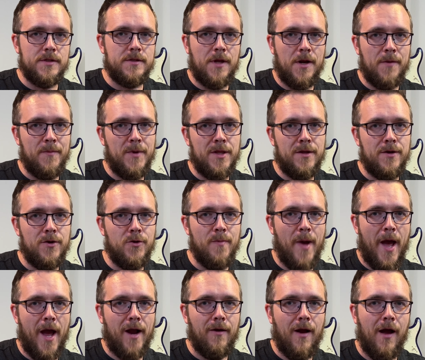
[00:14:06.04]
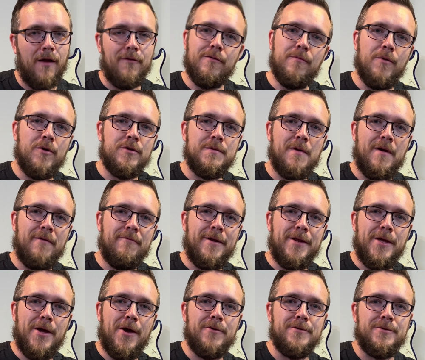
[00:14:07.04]
going to be the new background for most of my
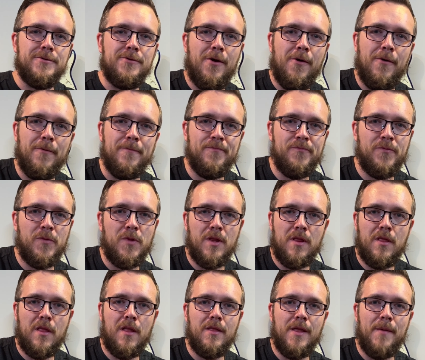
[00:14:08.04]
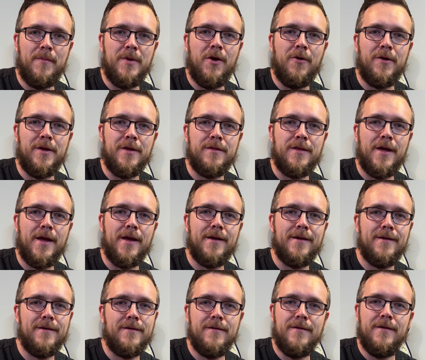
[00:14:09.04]
videos, so let me know what you think.
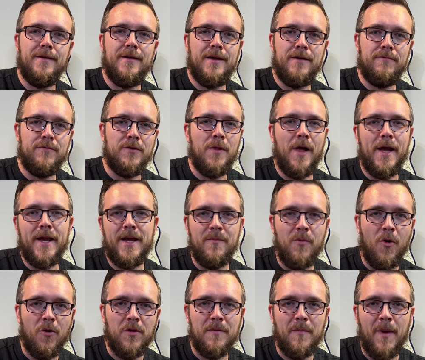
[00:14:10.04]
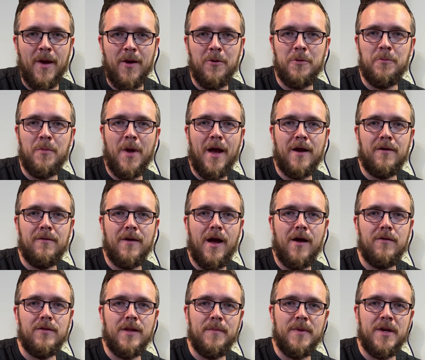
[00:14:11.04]
If you like it more than my old
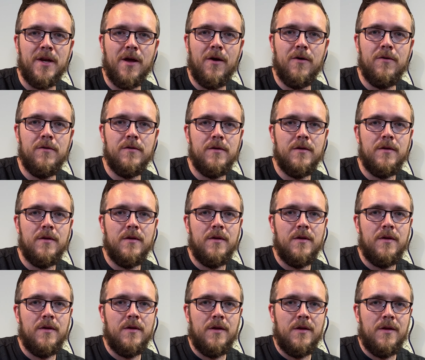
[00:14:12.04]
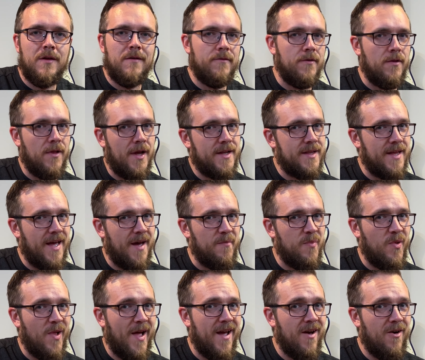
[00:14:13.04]
background, let me know. If you like that
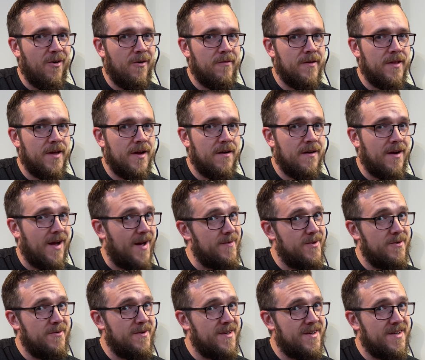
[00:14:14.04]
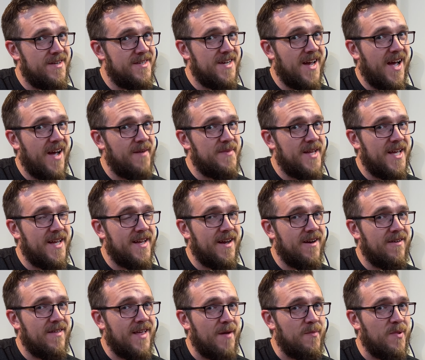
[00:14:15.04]
plant over there, I'm doing a good job taking
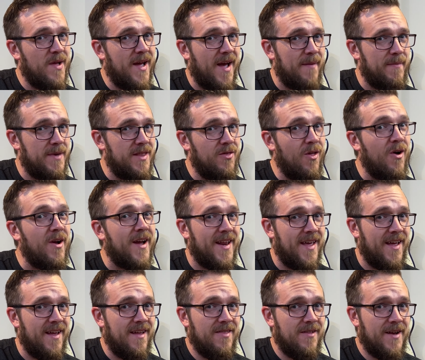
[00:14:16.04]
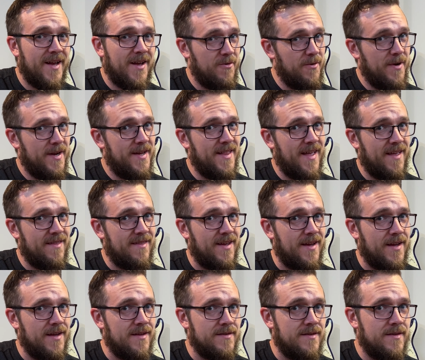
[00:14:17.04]
care of that plant. I mean, look at it. Look how green that
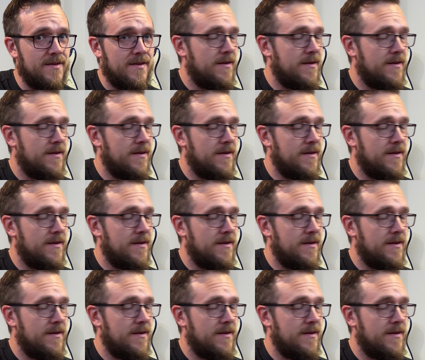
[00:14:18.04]
thing is.